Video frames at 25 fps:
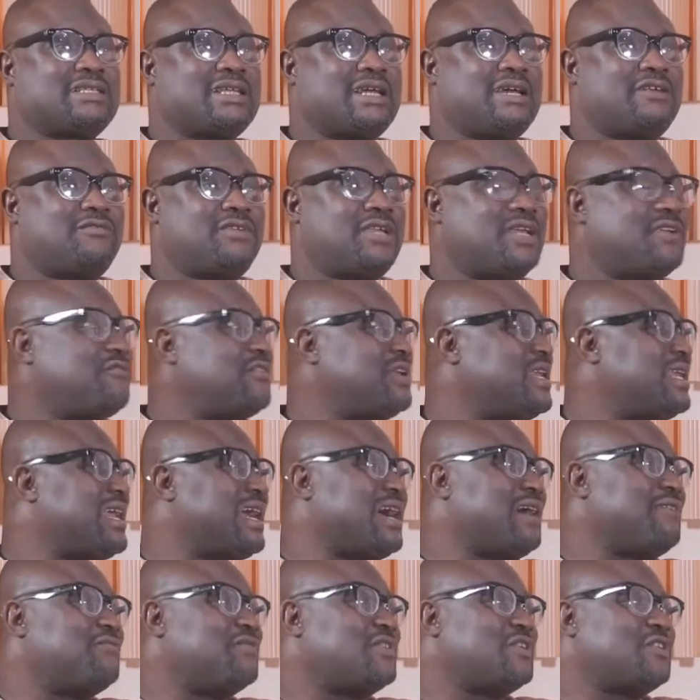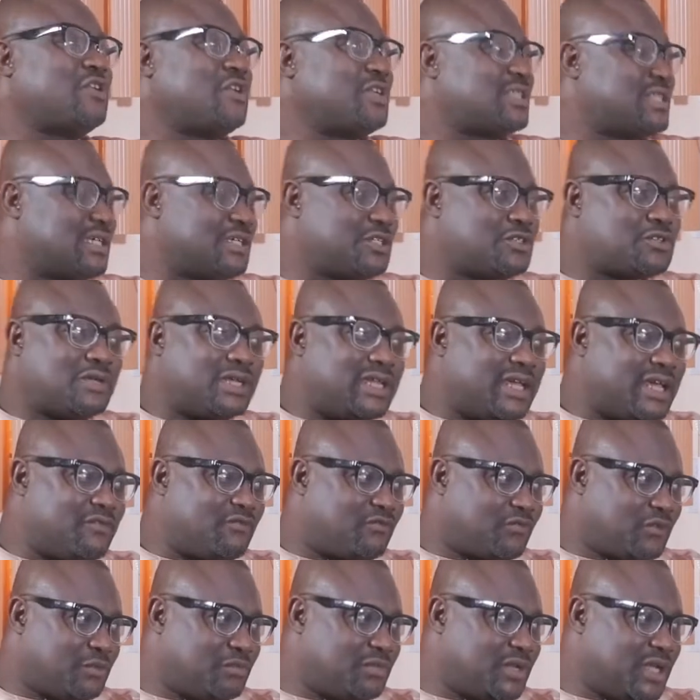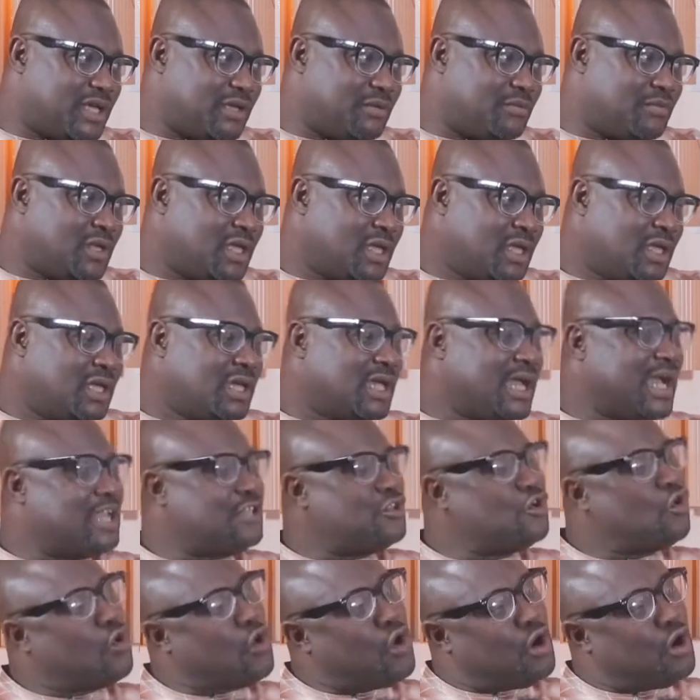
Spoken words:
and they really have nothing to learn from them. Are you